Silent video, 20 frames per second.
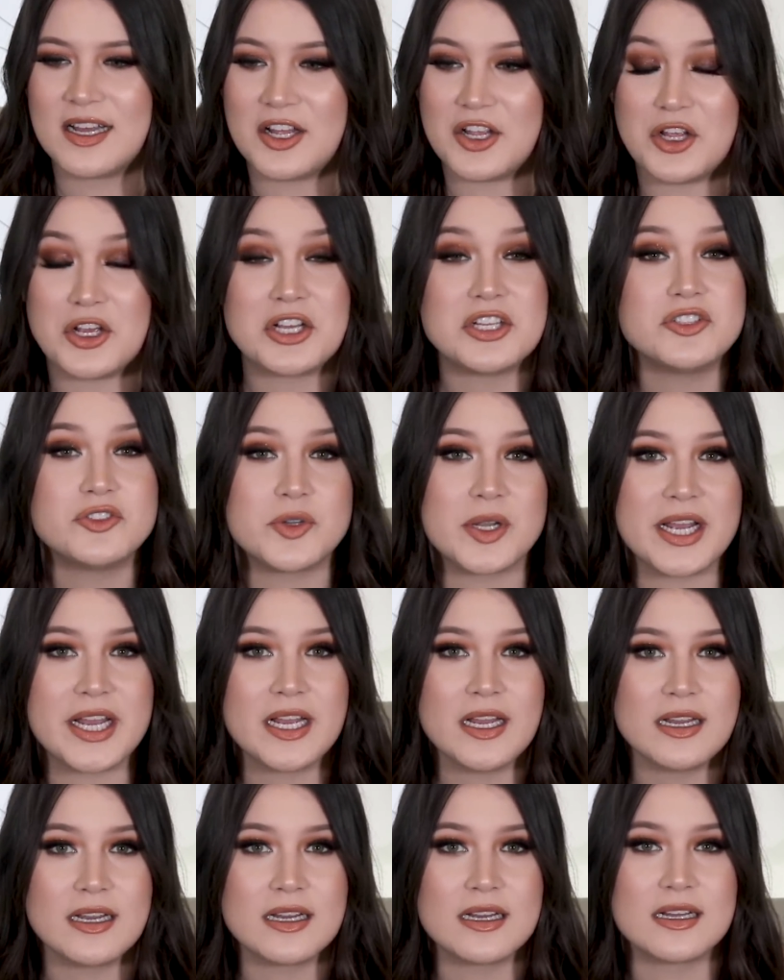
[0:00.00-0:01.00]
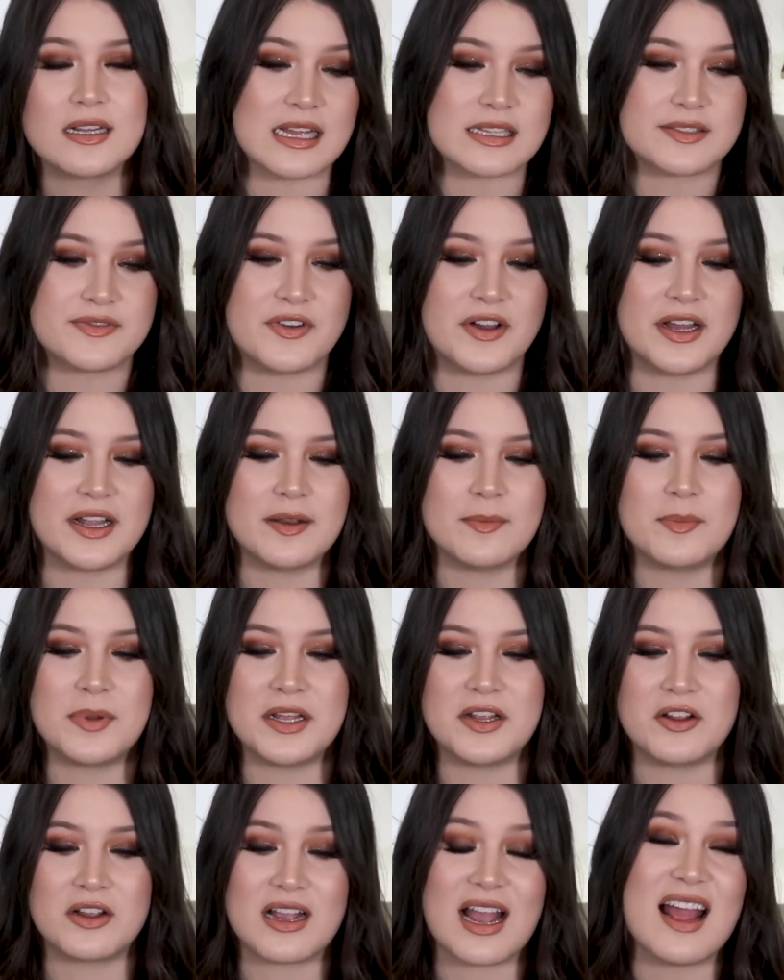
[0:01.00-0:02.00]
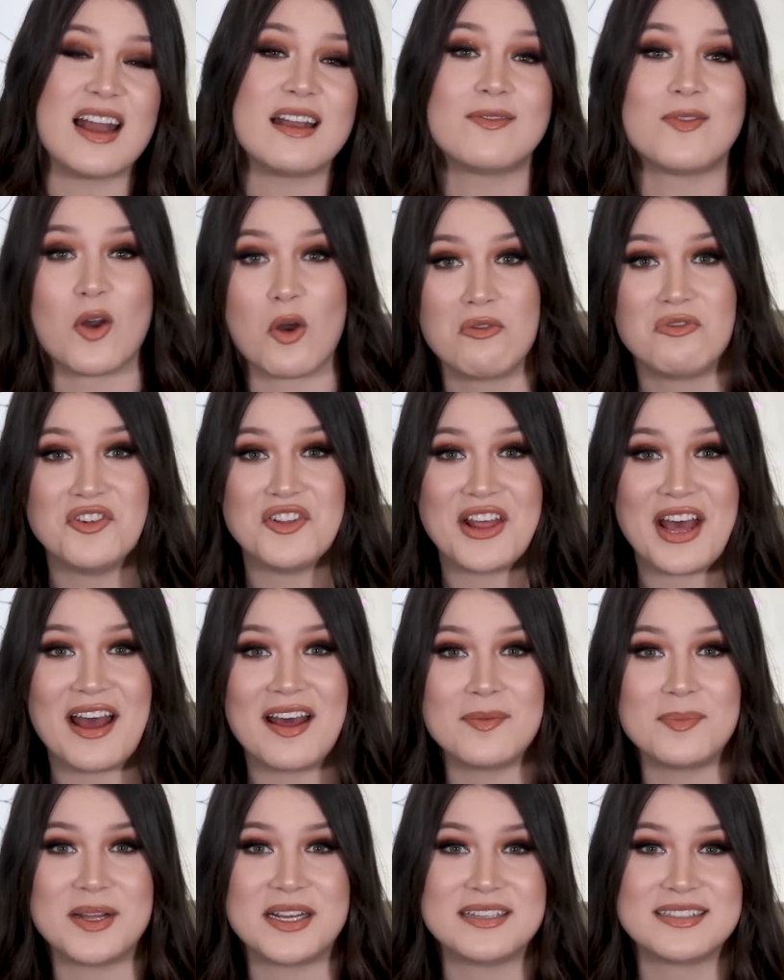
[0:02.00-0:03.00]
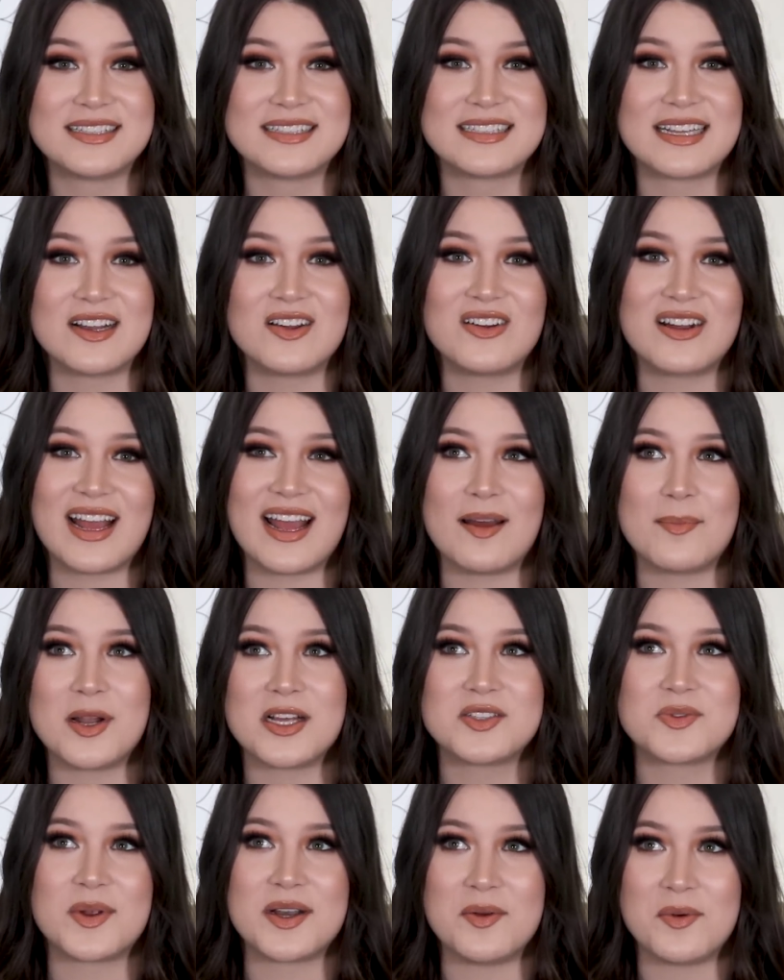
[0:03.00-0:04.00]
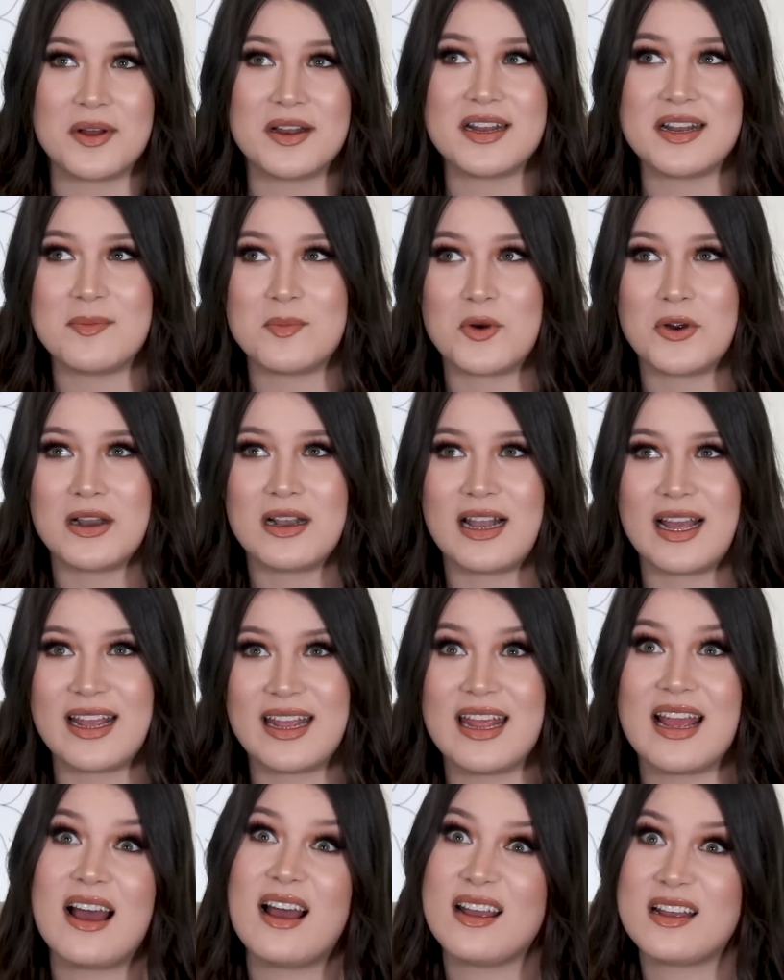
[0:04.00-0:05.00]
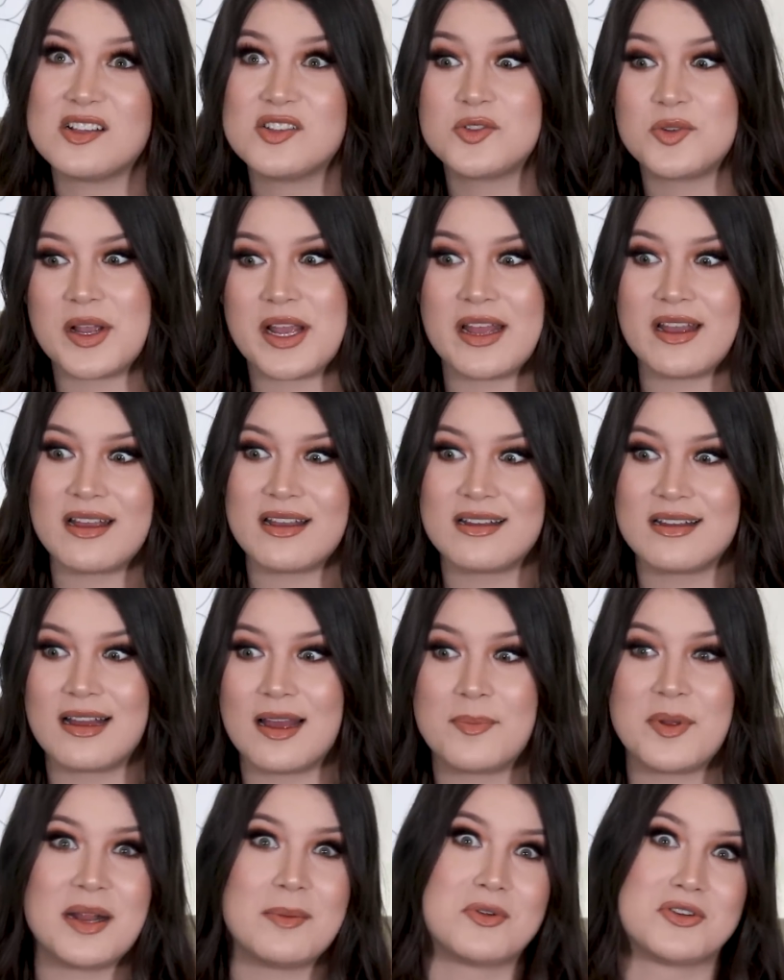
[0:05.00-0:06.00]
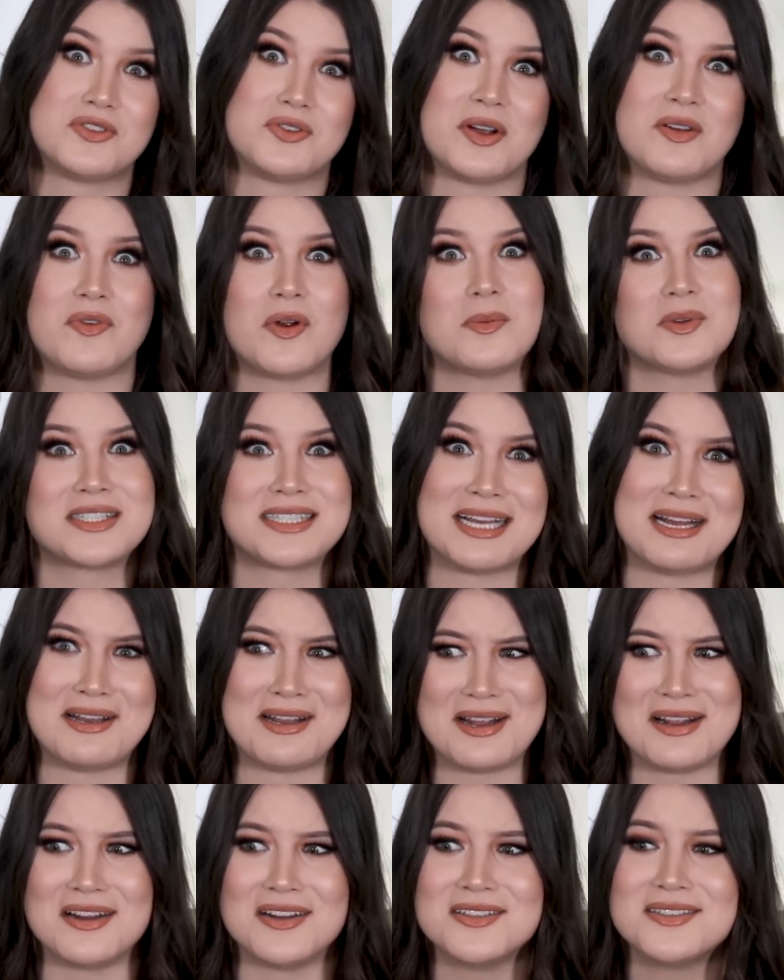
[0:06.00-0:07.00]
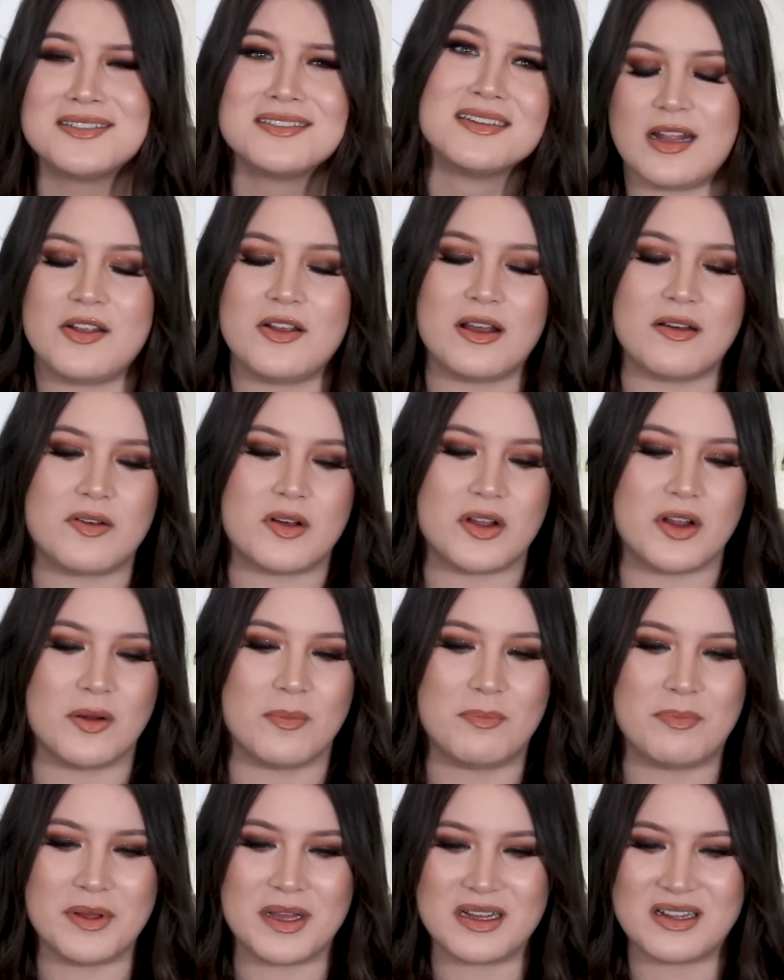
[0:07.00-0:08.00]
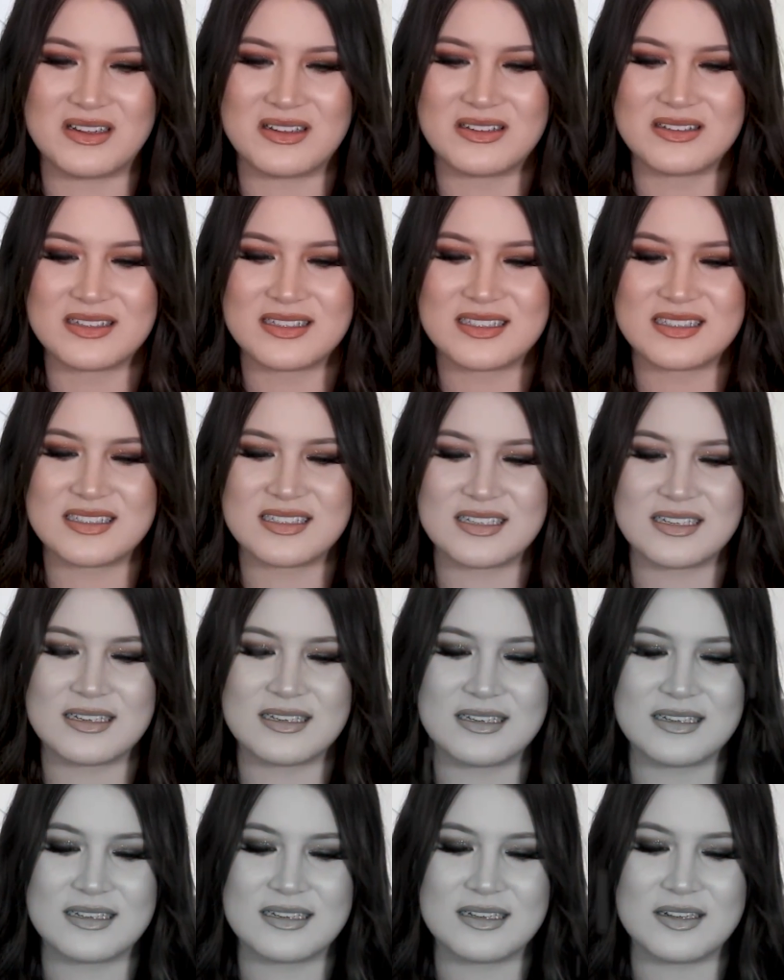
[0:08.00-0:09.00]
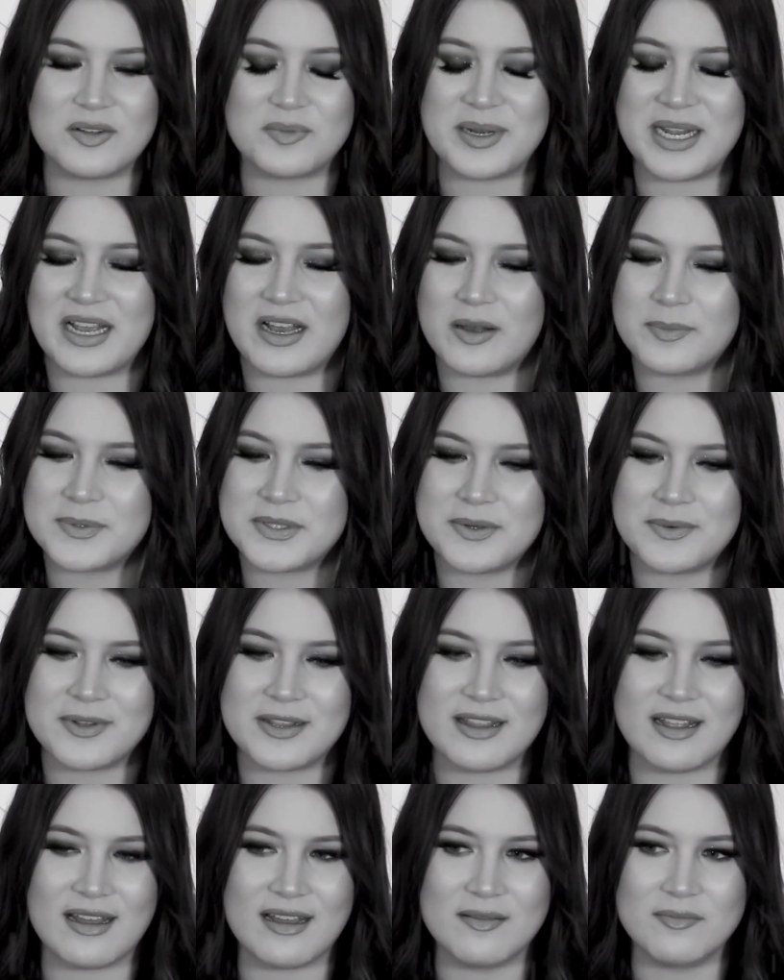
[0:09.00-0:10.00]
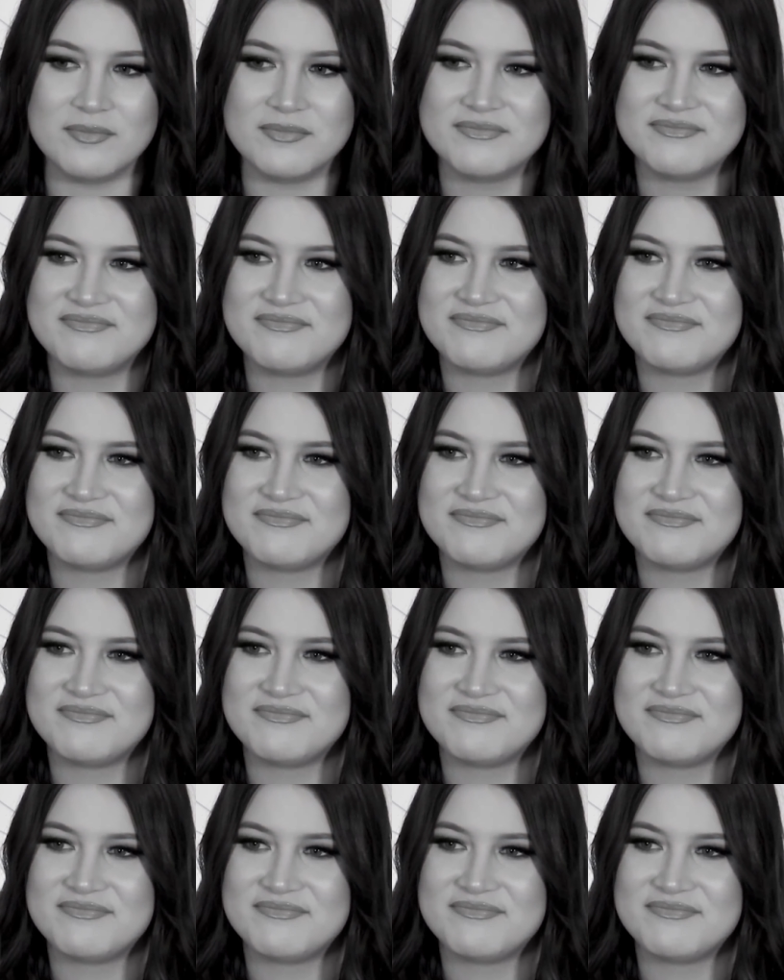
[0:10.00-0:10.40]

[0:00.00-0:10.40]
You can drink. That's fun, but you're kind of over that because it's like, okay, I'm not 21 anymore. Like, yeah, I can drink. I've been able to drink for almost 10 years. Then you have all your bills. Nobody helps you with them.